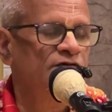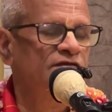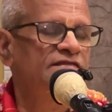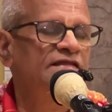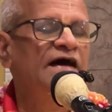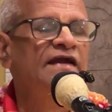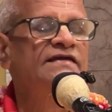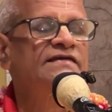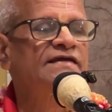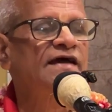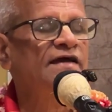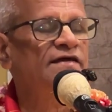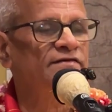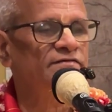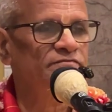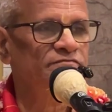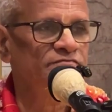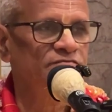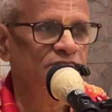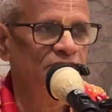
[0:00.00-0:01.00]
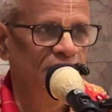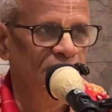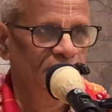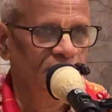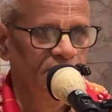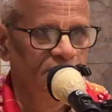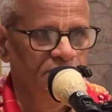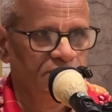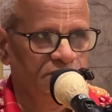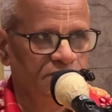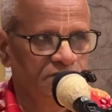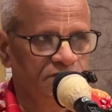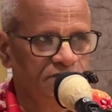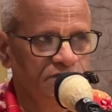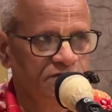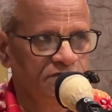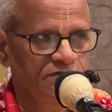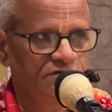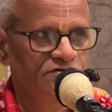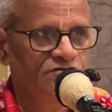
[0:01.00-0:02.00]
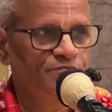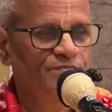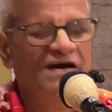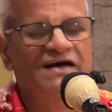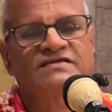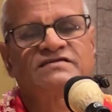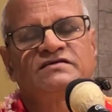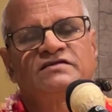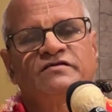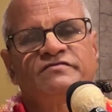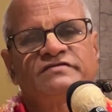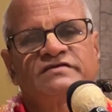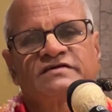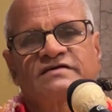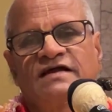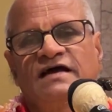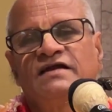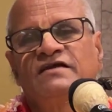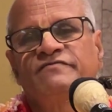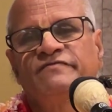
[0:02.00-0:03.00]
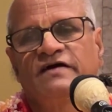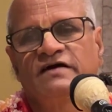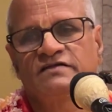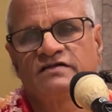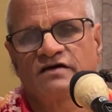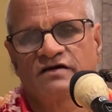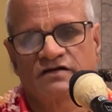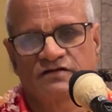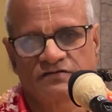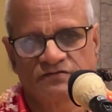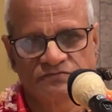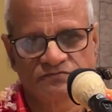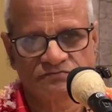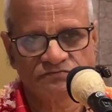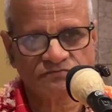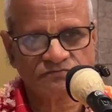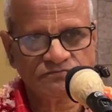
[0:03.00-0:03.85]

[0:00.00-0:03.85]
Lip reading: At that time, this Vyasadeva's grandfather,